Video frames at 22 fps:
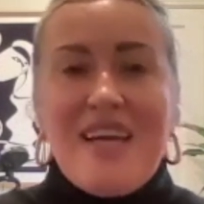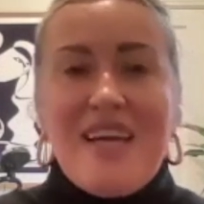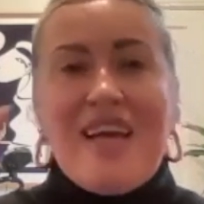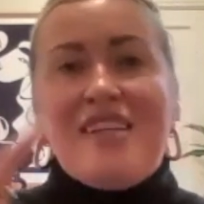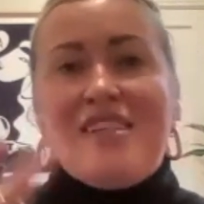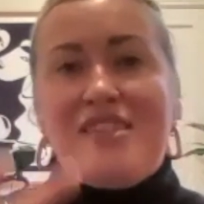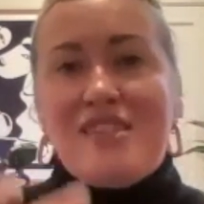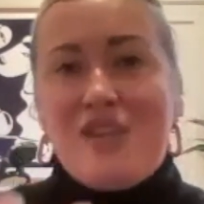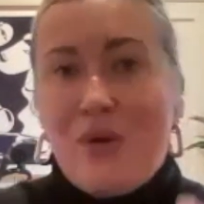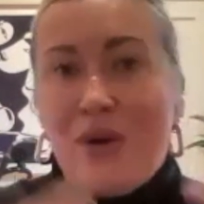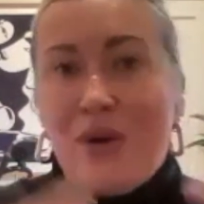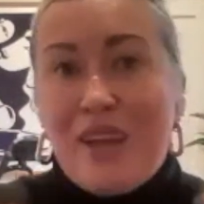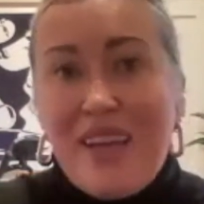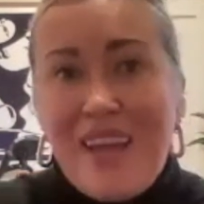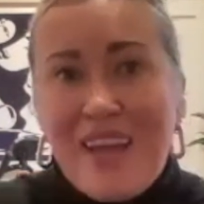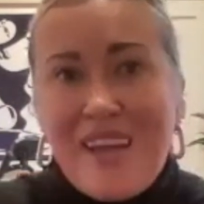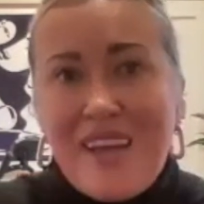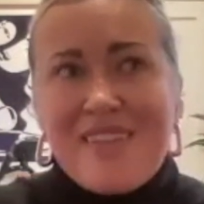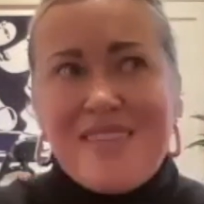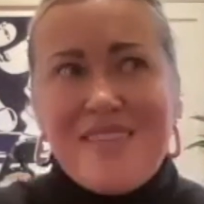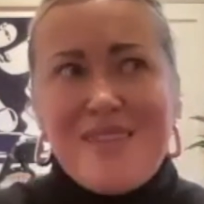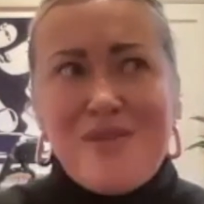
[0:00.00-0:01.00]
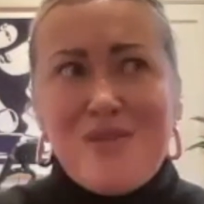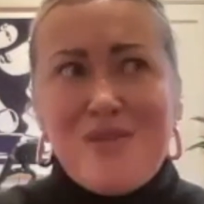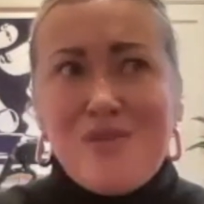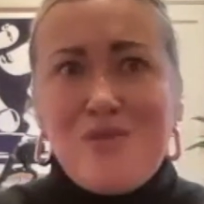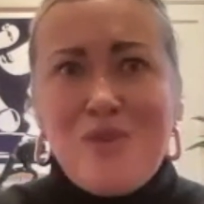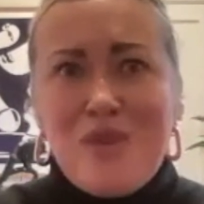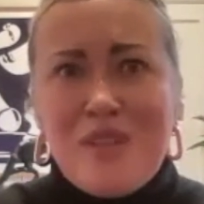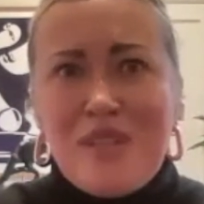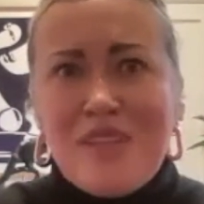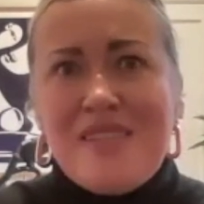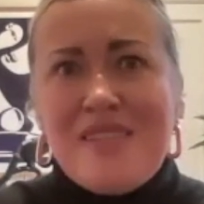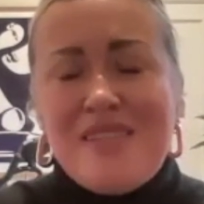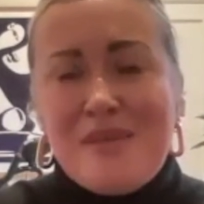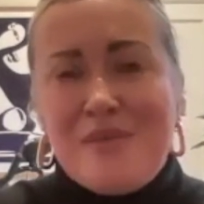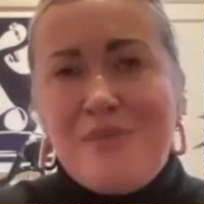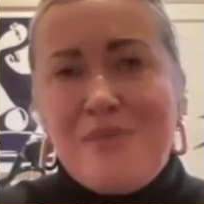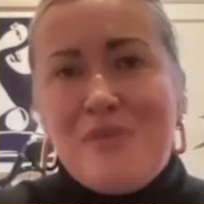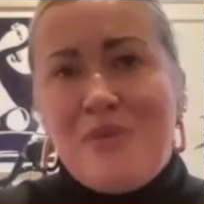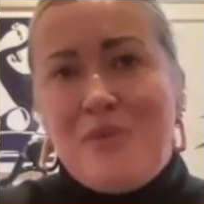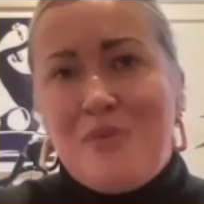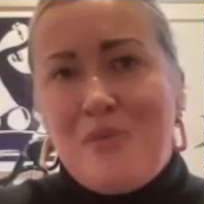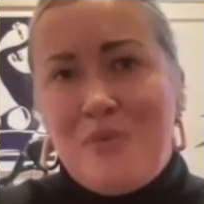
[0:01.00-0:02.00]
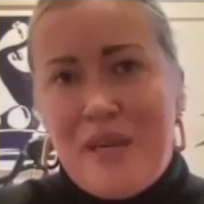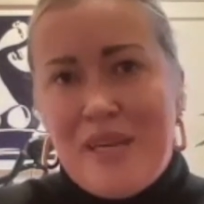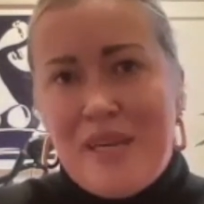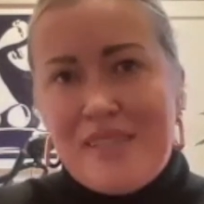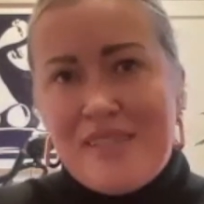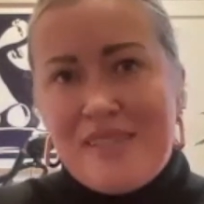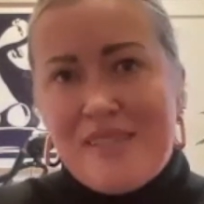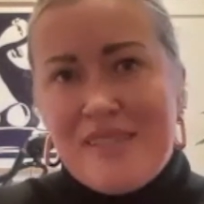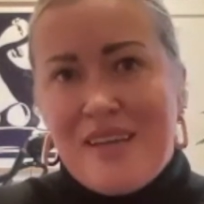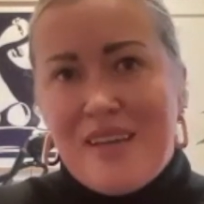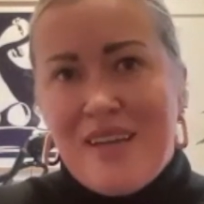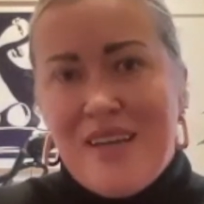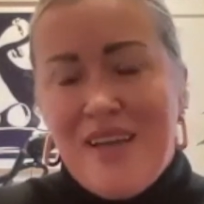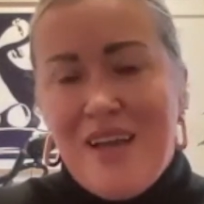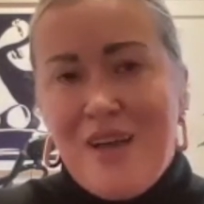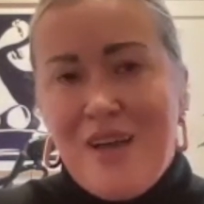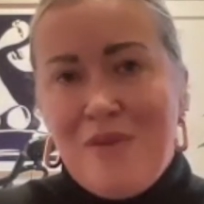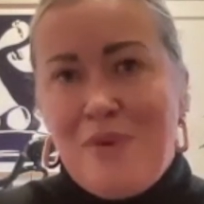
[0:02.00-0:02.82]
And so again, it sounds really simple and basic,